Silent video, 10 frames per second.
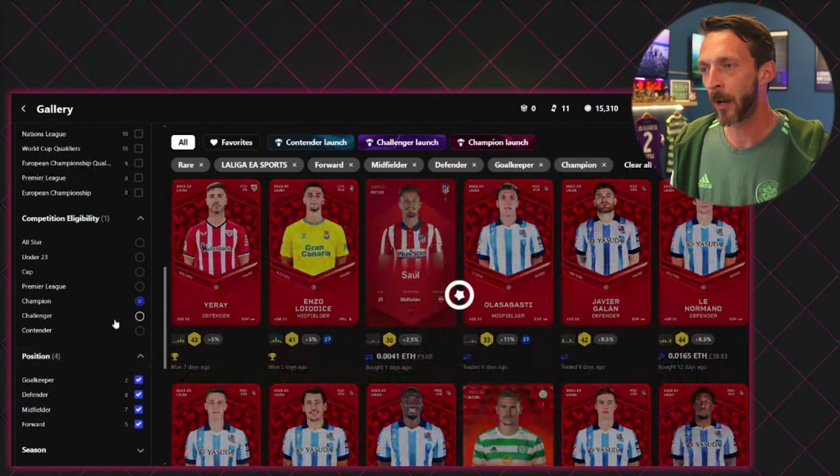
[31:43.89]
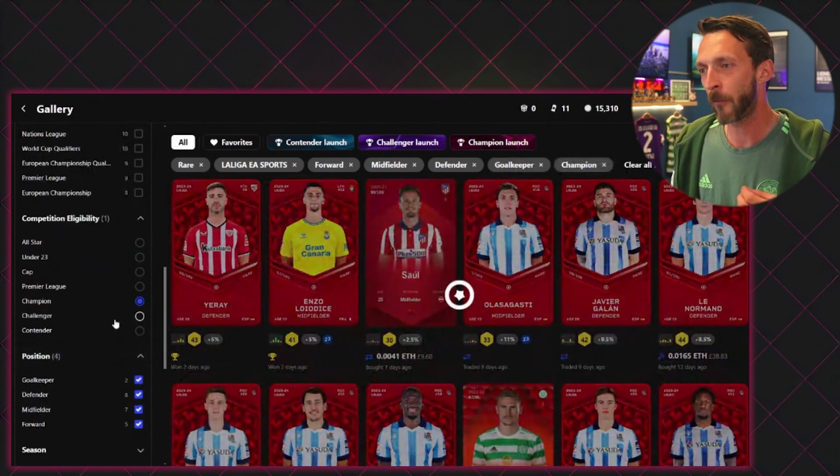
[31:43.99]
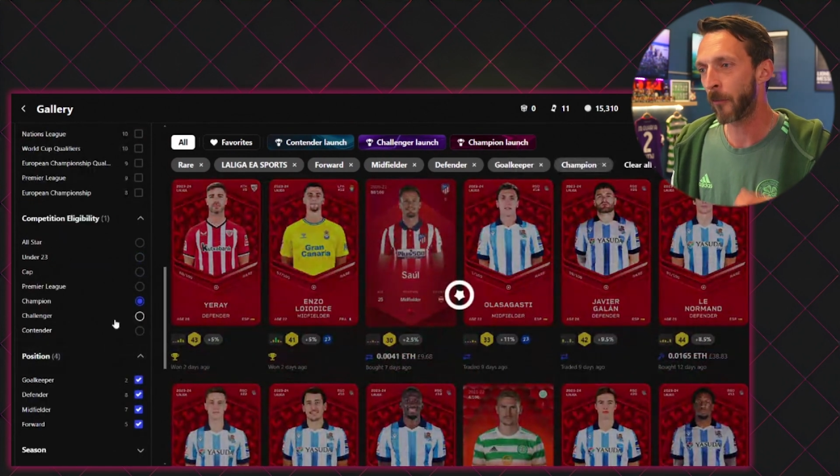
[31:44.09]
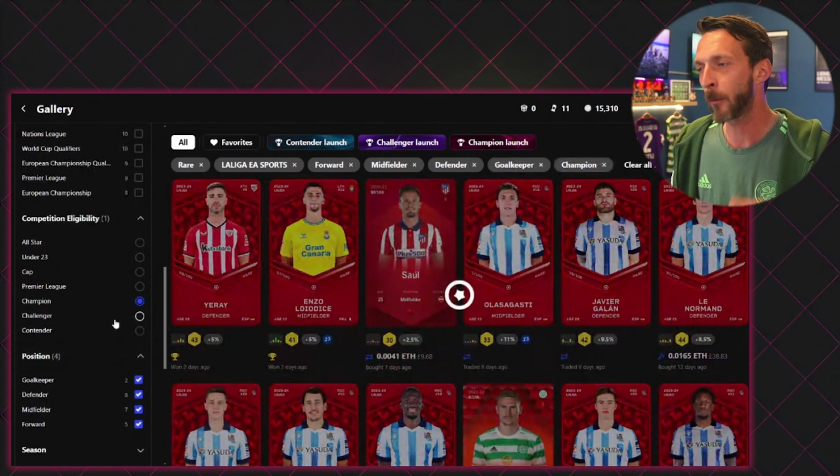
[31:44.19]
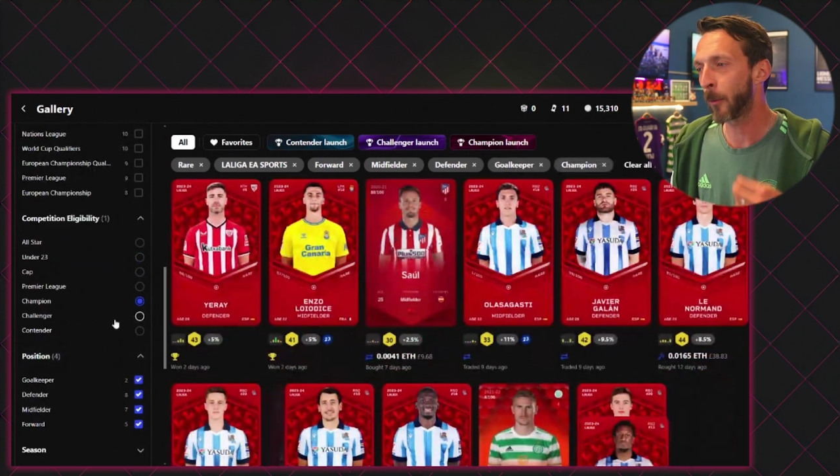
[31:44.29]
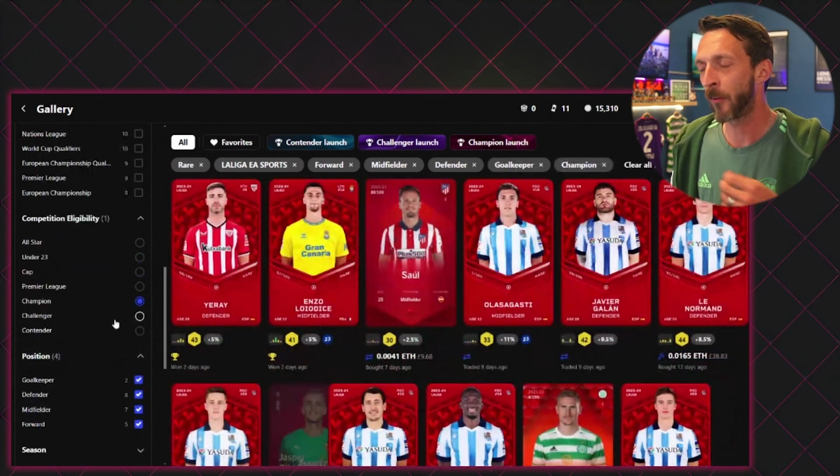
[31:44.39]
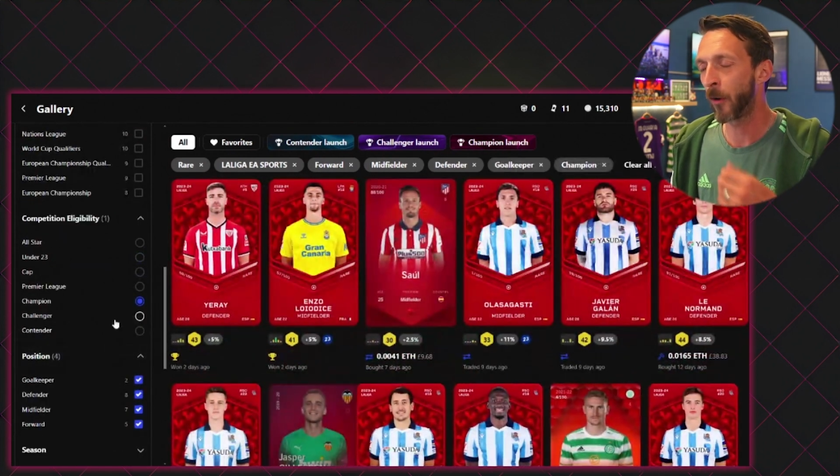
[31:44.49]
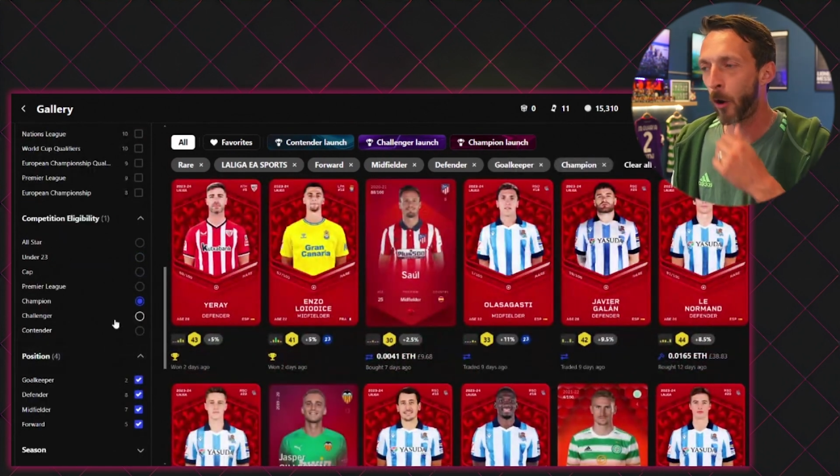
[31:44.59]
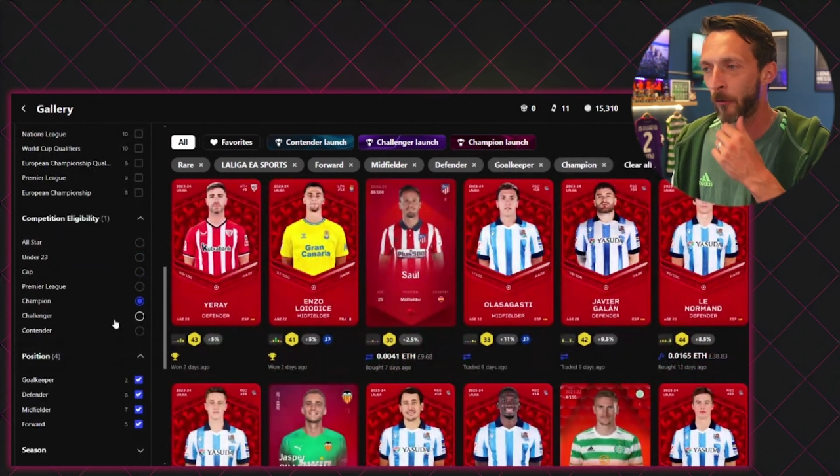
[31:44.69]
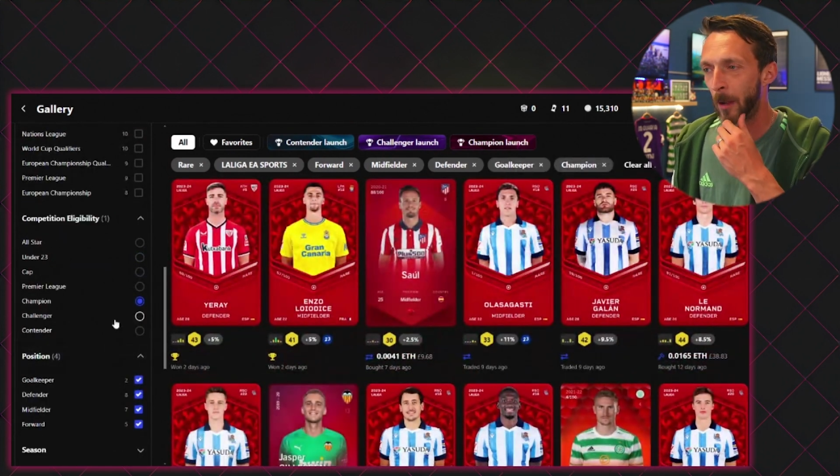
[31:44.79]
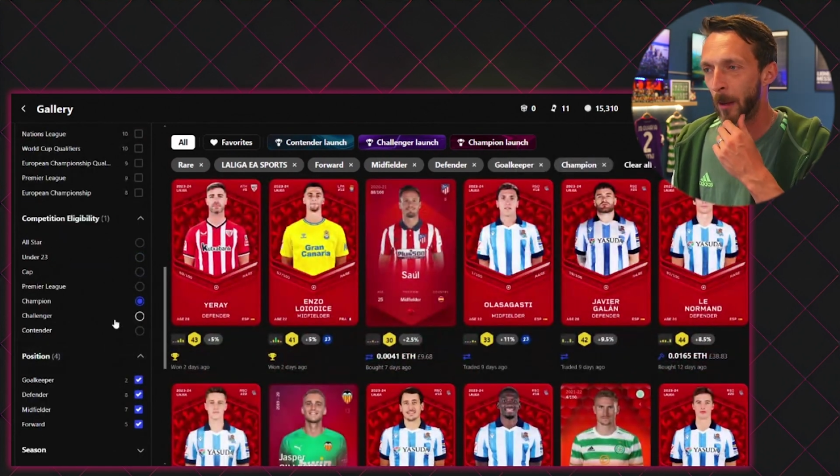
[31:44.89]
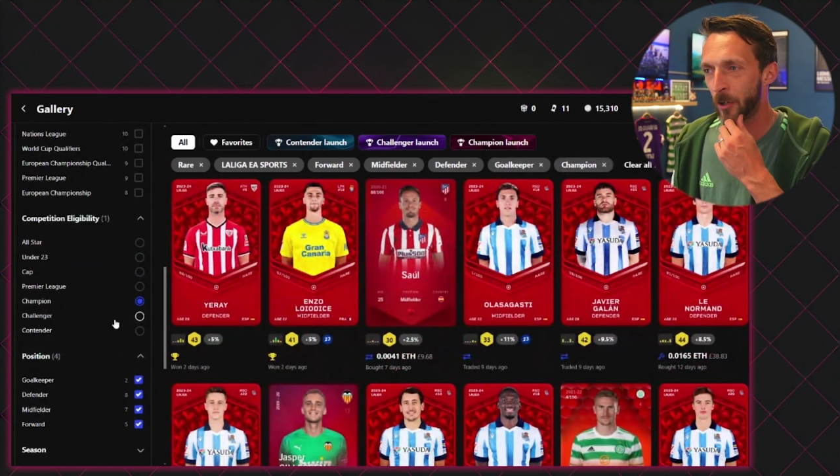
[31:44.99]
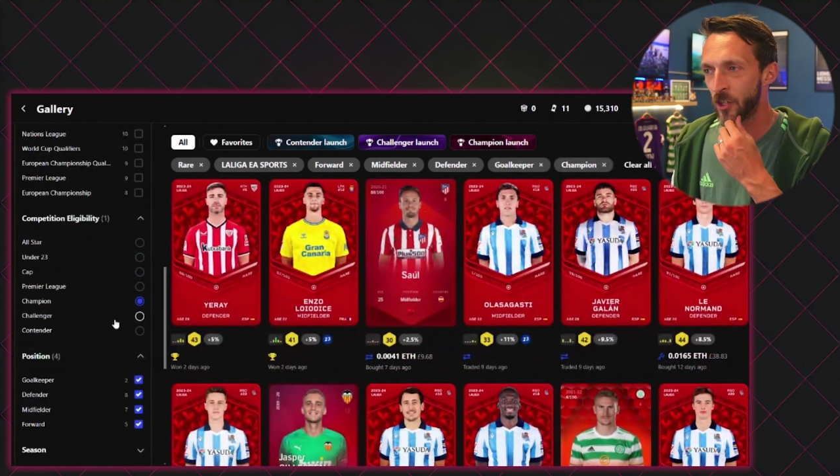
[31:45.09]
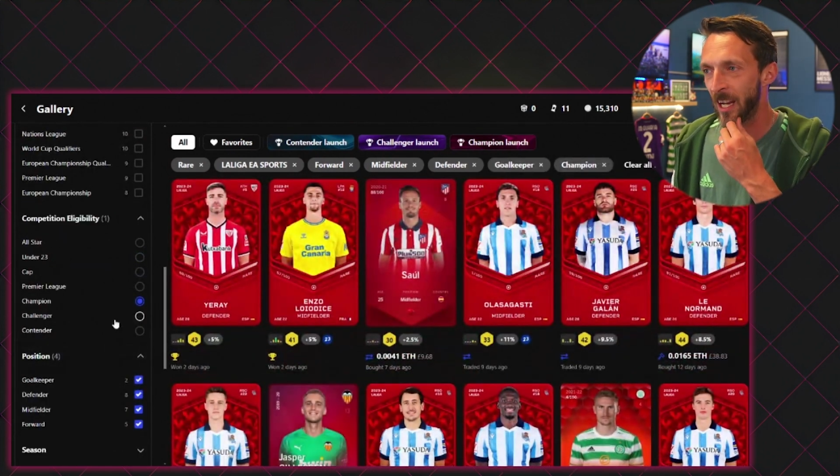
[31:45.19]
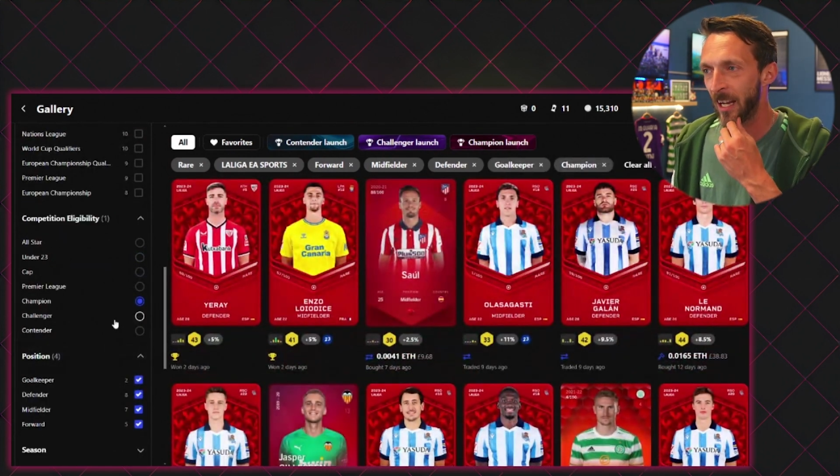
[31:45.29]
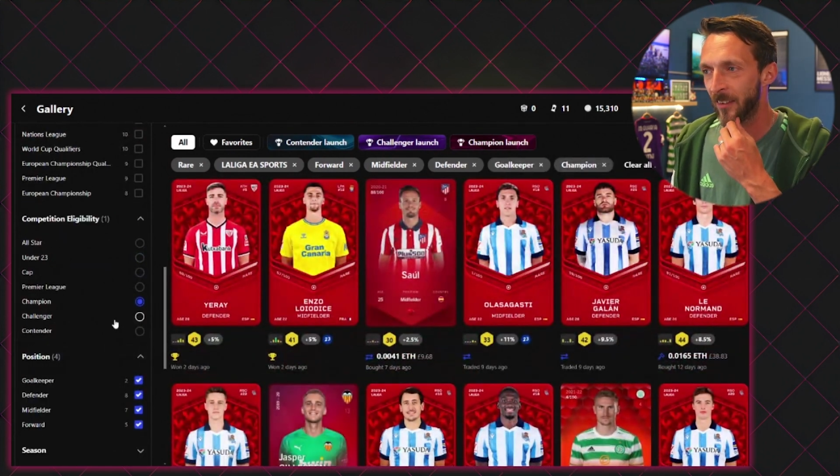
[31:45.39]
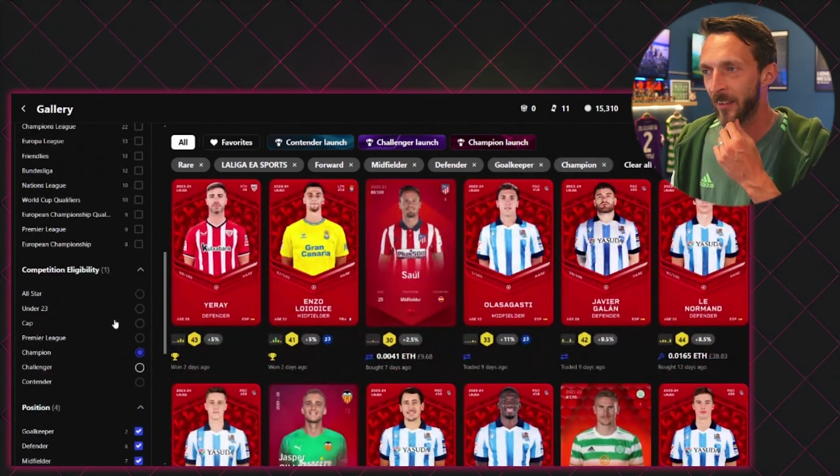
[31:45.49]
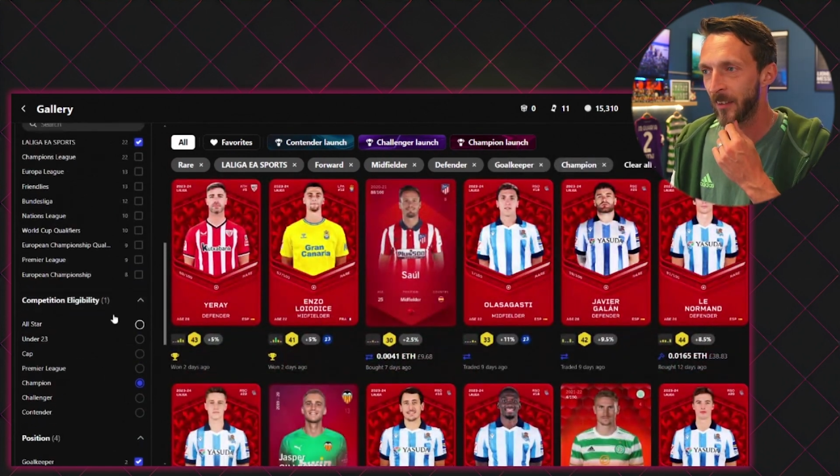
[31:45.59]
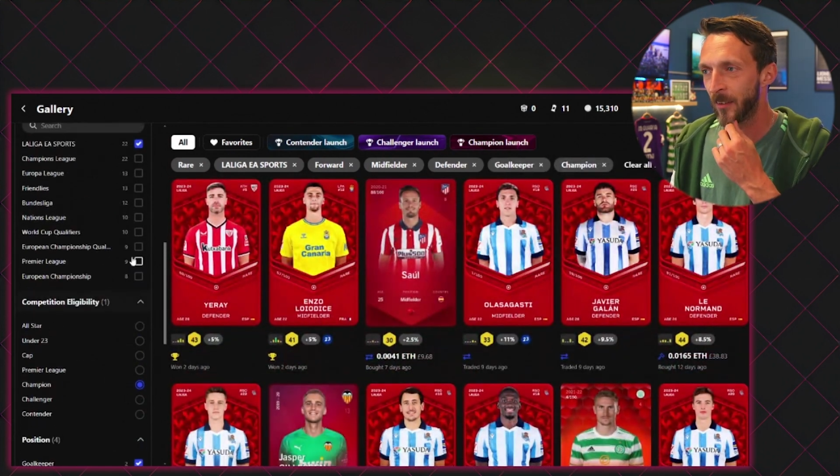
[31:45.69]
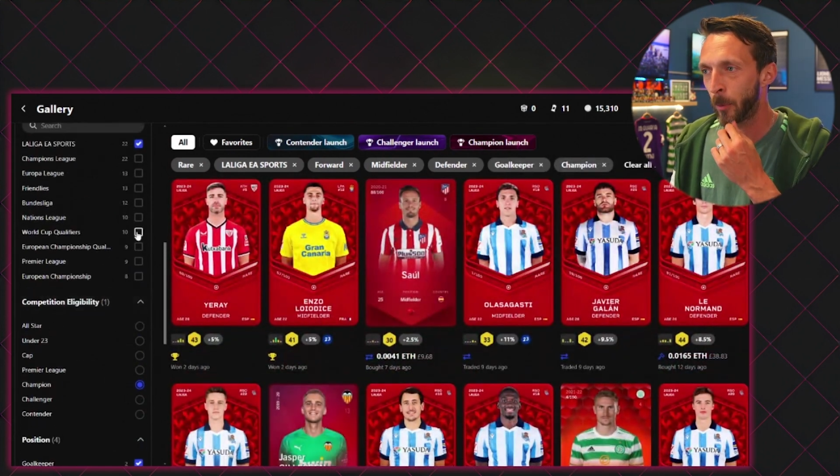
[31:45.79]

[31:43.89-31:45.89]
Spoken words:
And I think that with a lot of my projected